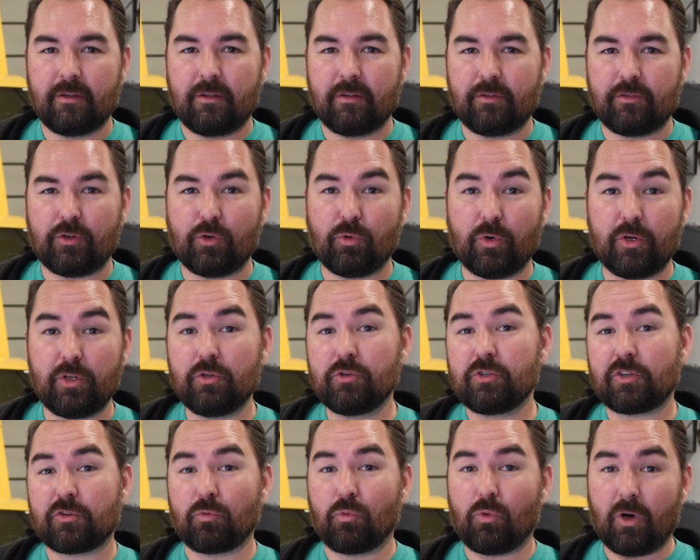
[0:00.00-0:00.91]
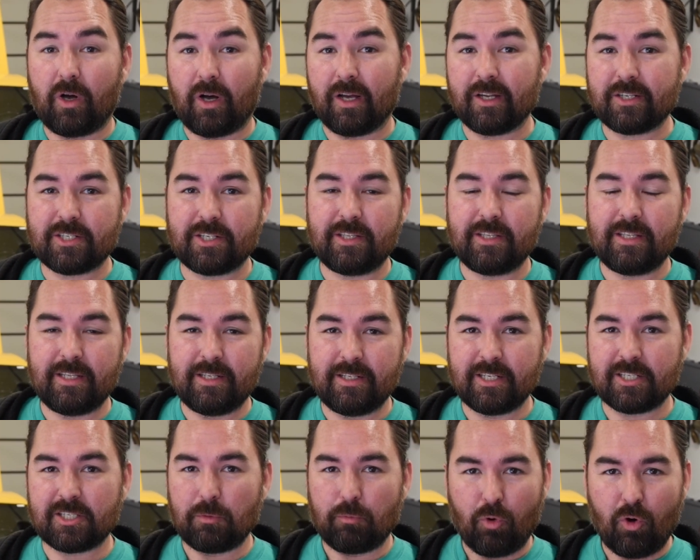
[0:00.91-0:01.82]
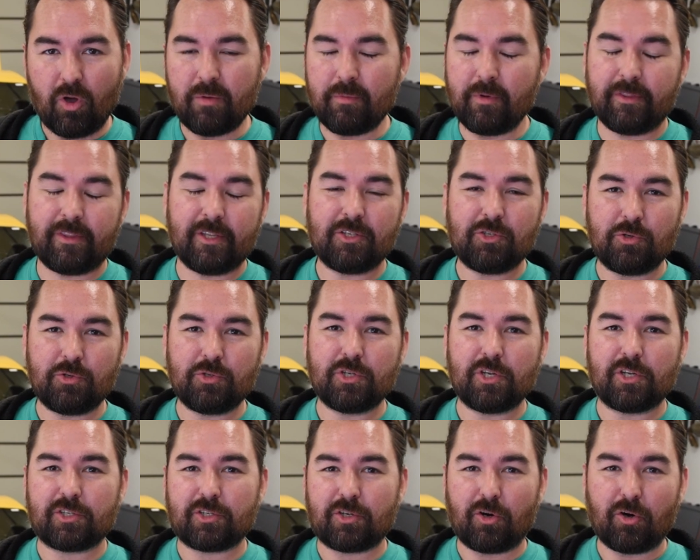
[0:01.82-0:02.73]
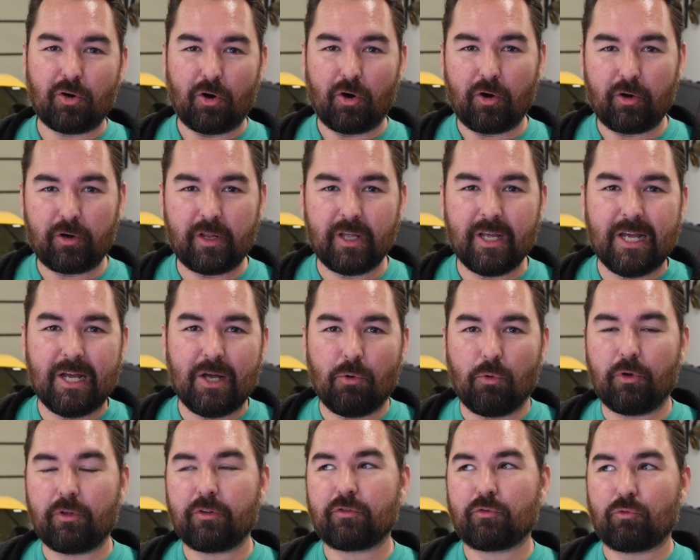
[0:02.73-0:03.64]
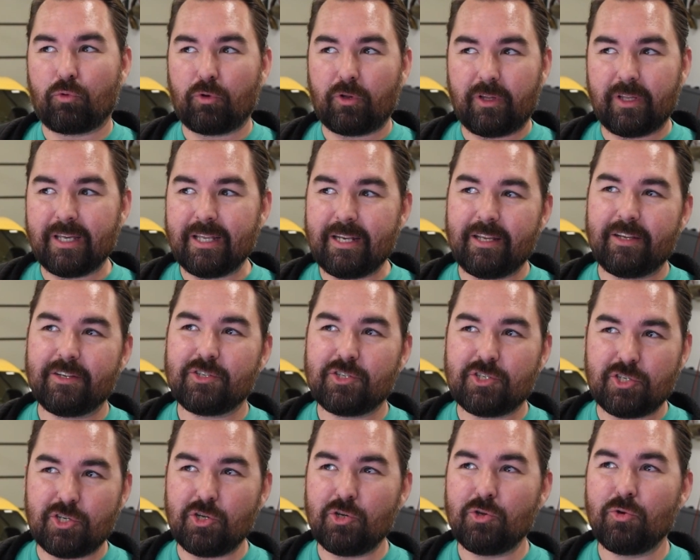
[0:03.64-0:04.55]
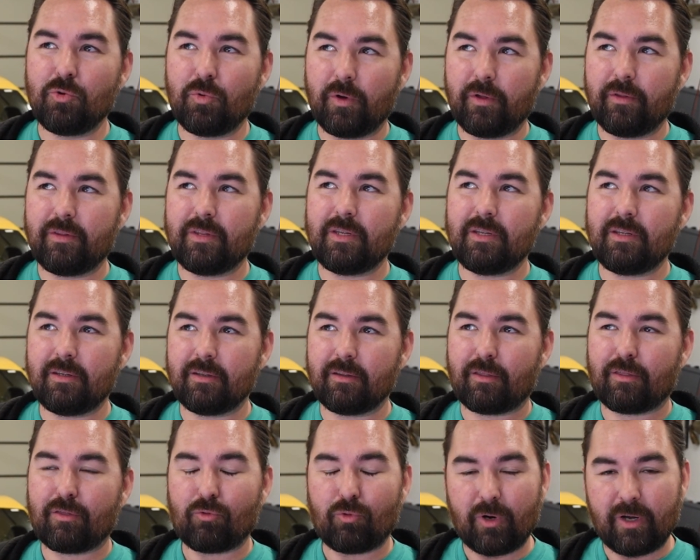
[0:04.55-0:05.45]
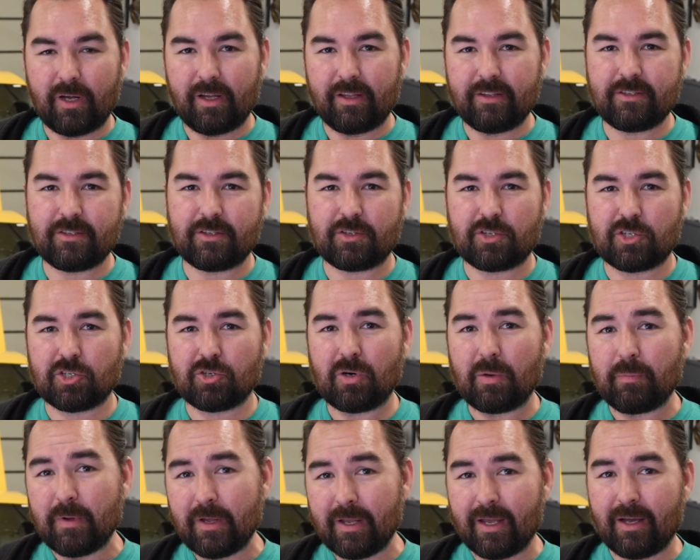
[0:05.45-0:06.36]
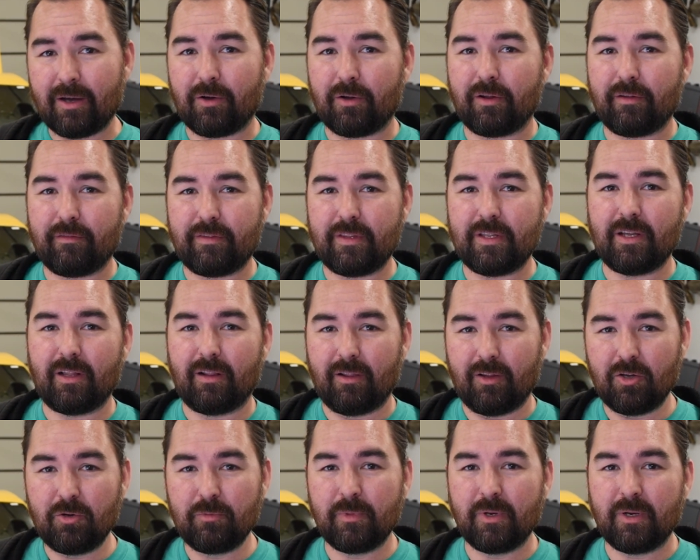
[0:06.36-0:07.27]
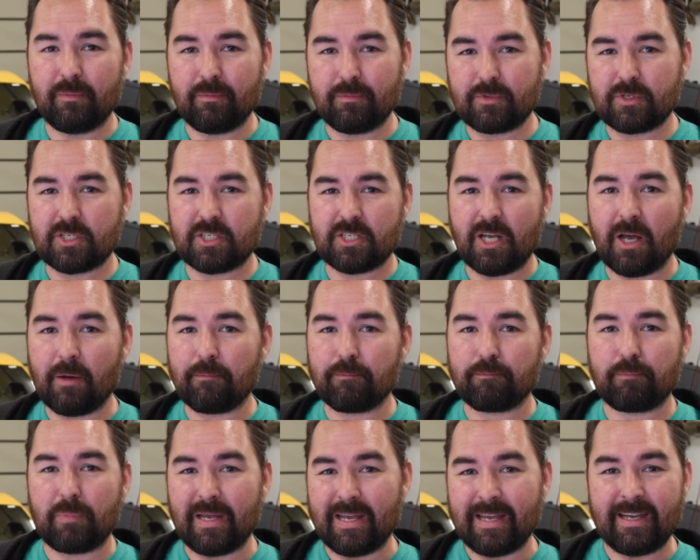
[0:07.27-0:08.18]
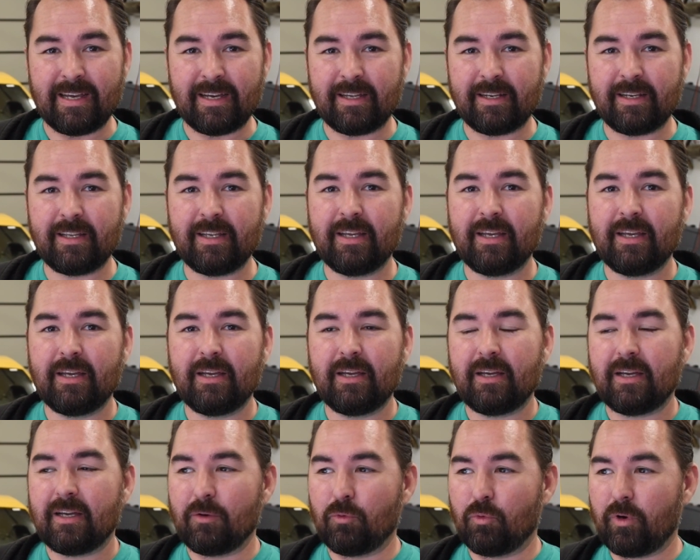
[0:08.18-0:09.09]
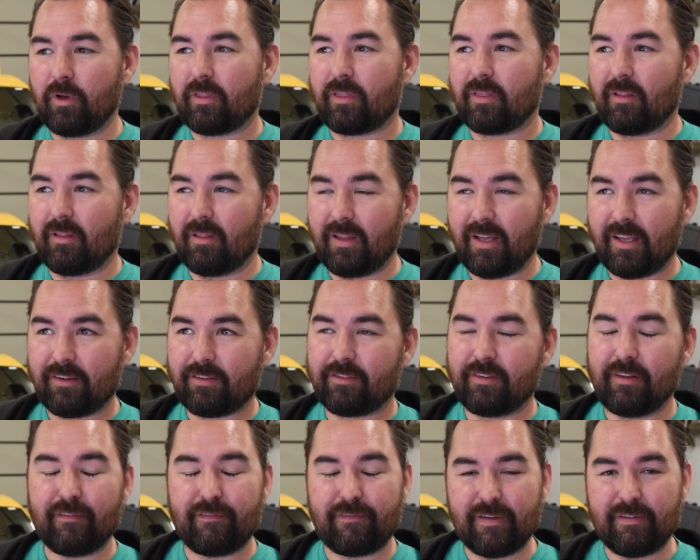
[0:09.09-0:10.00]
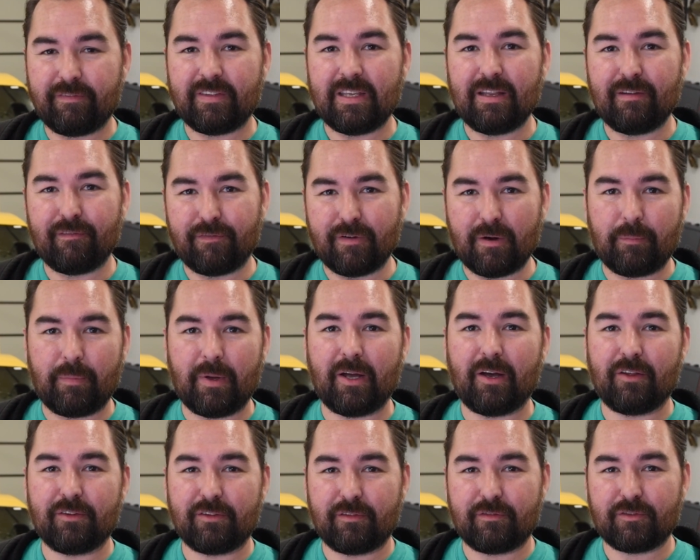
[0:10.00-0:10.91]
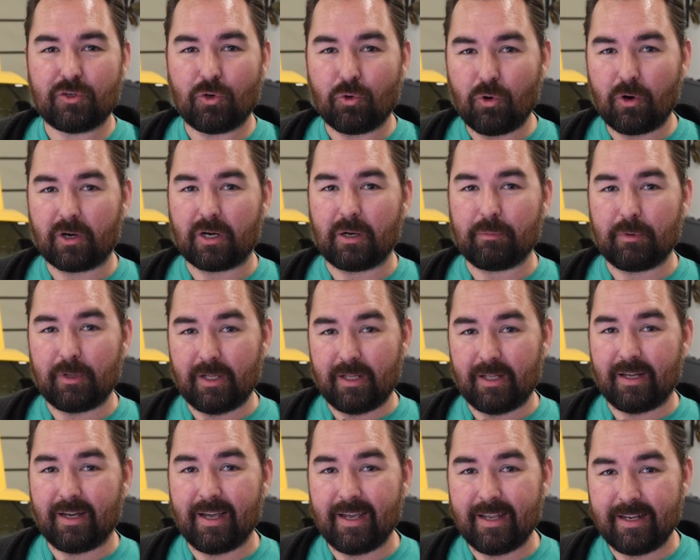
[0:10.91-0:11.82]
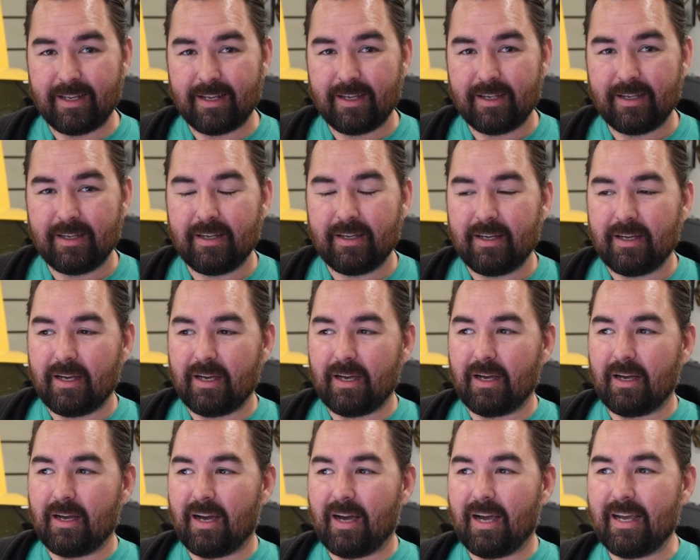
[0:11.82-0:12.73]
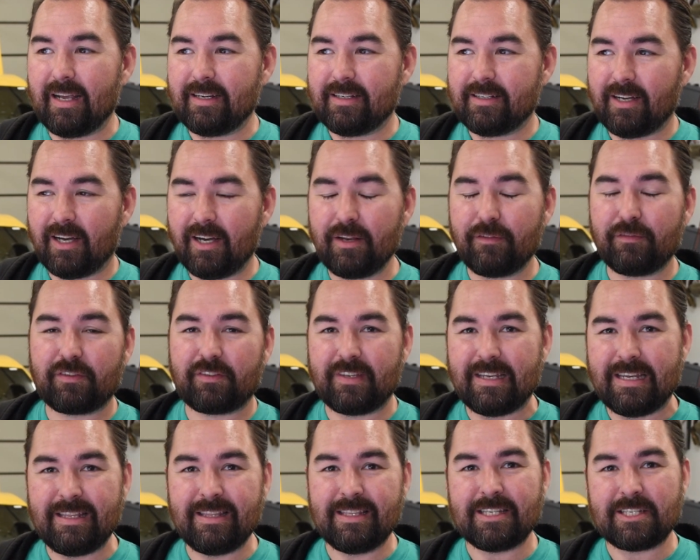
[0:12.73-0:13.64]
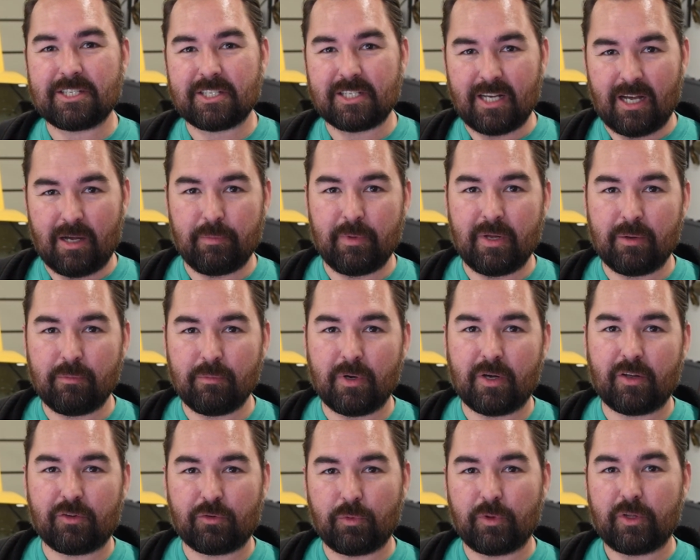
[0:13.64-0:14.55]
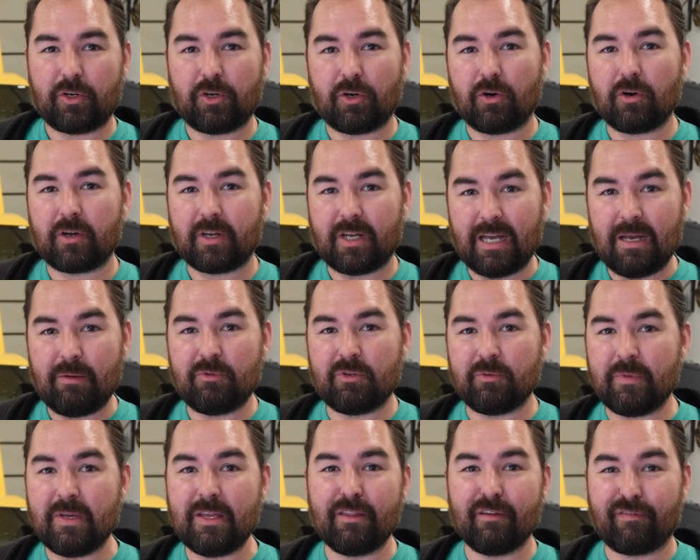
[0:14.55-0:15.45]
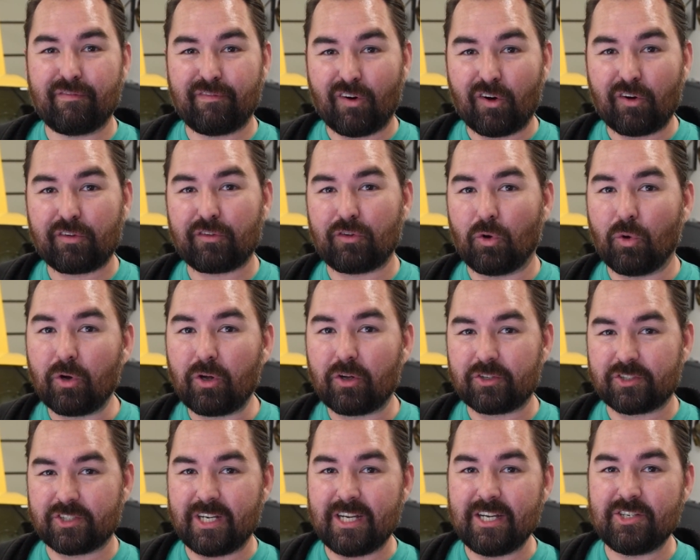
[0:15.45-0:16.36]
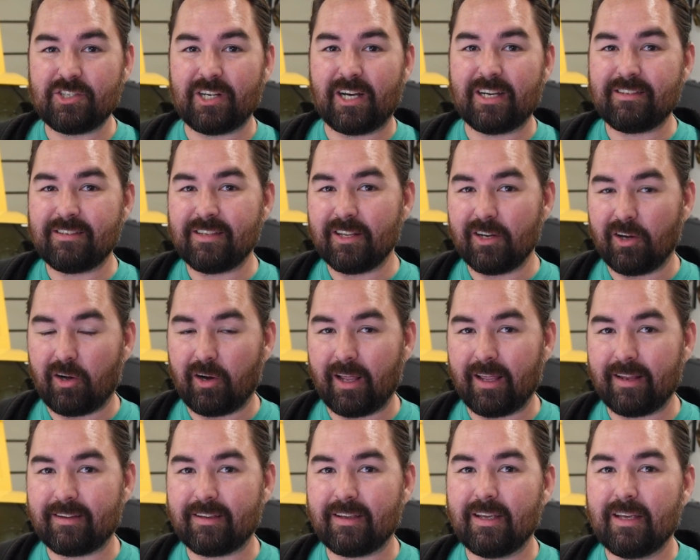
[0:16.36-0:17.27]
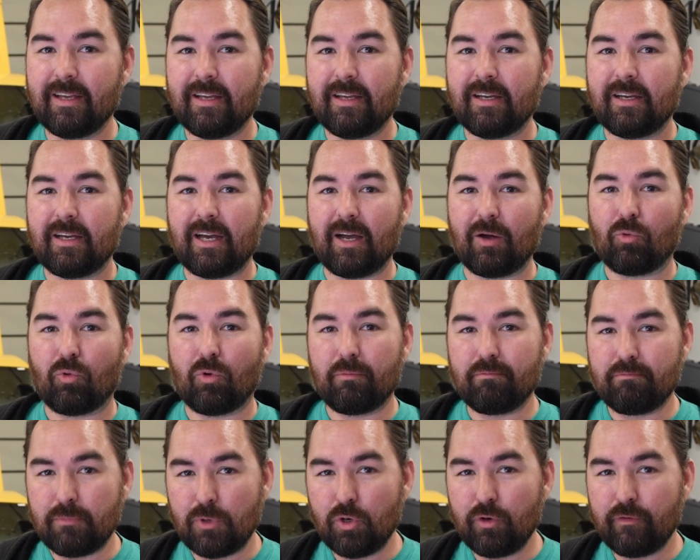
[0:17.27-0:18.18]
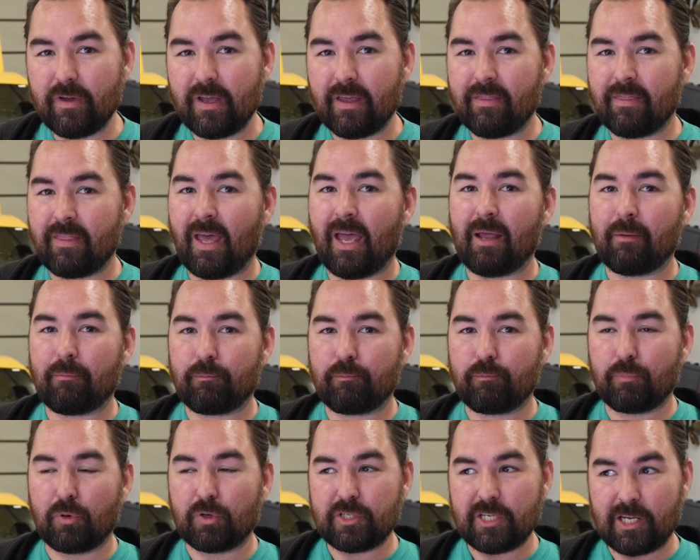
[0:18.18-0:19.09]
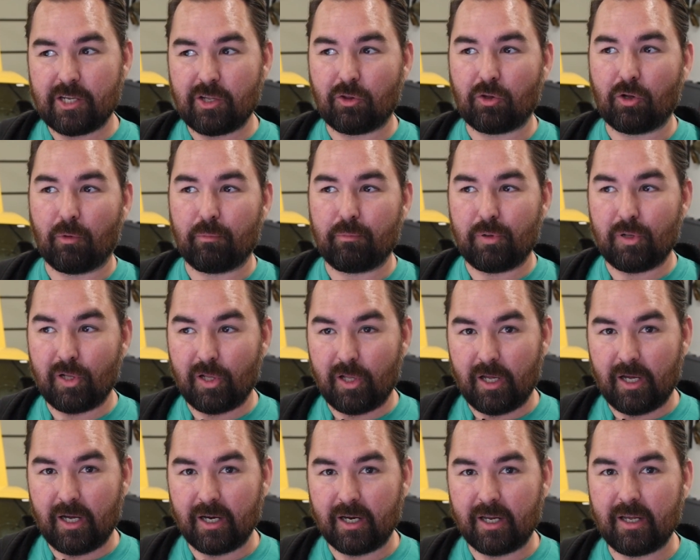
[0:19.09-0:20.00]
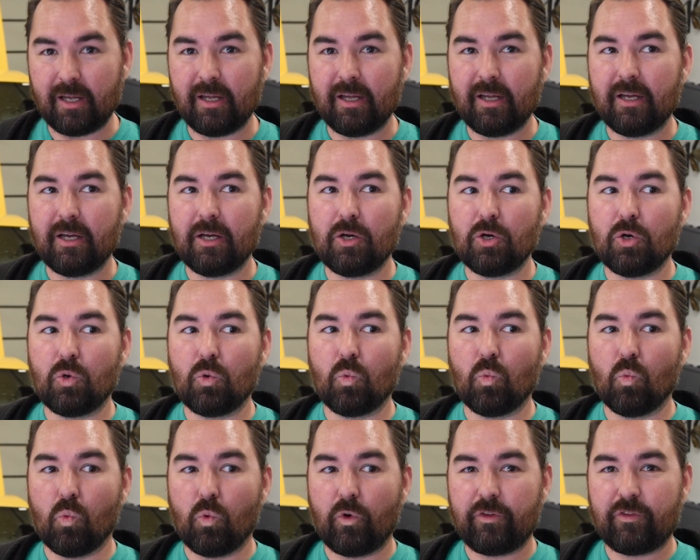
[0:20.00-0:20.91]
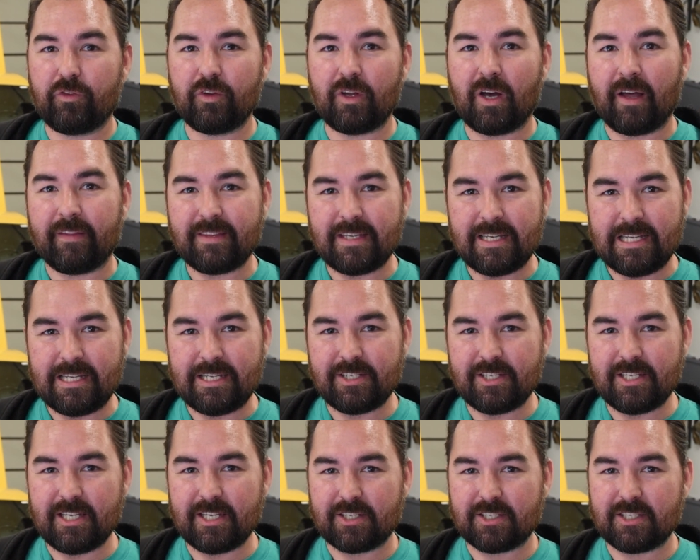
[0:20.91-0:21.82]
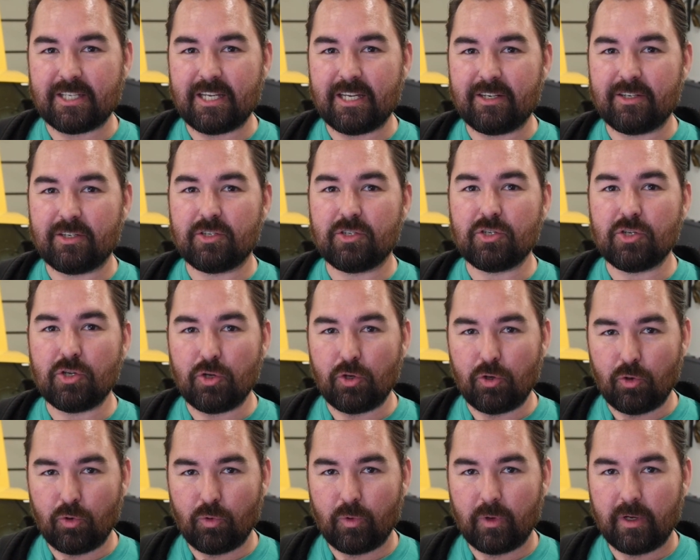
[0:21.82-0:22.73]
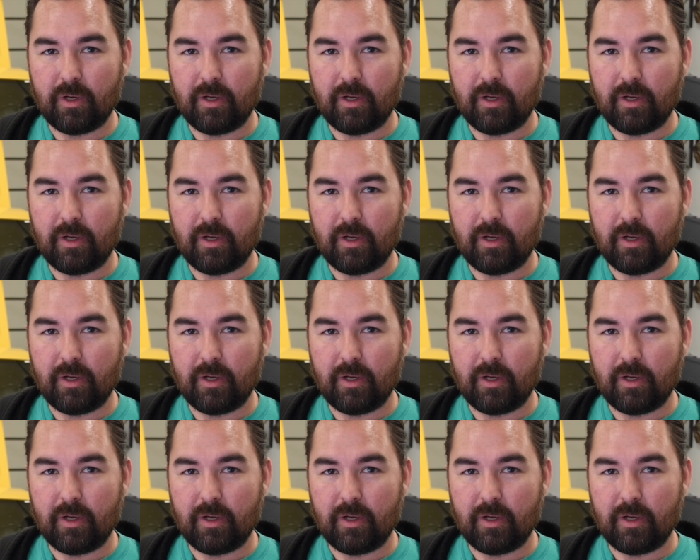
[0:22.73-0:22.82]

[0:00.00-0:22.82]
So what you just watched and the disappointment that you just heard was related to the threads stripping out of the aluminum sump pan with less than 15 foot-pounds of torque applied. I had kind of seen this coming because when the car came to me, the first oil change I did on it, removing that particular plug was not the easiest thing to do.